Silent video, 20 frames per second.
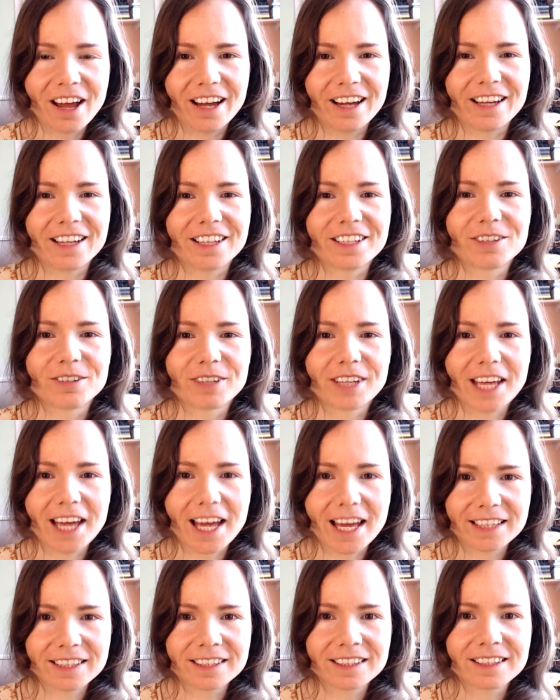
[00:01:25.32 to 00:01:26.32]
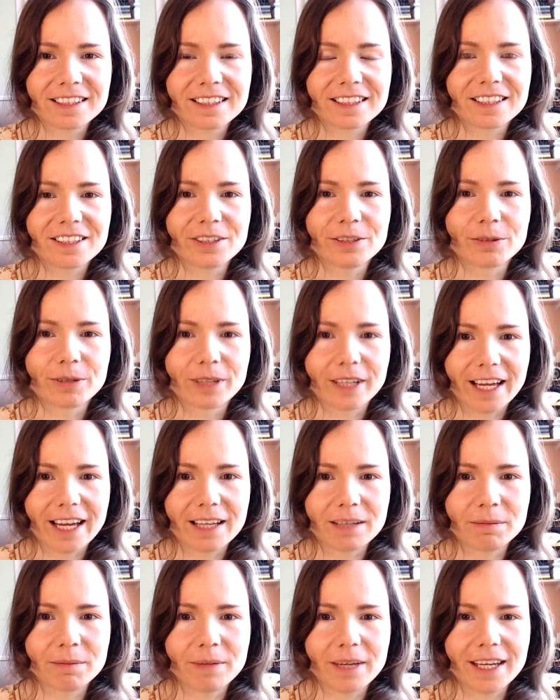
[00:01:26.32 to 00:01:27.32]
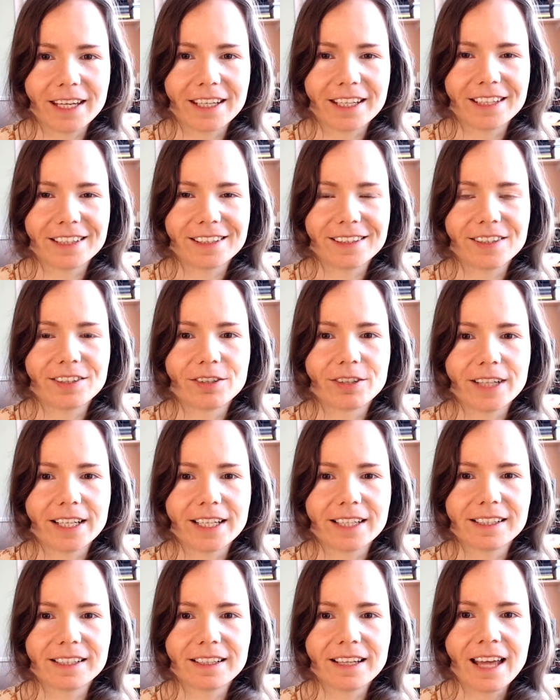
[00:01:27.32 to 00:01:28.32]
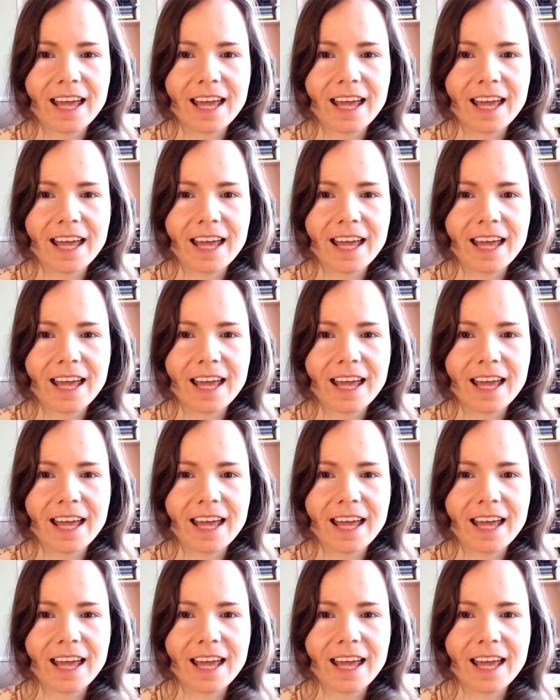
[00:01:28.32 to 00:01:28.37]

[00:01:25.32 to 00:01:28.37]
You can make it real.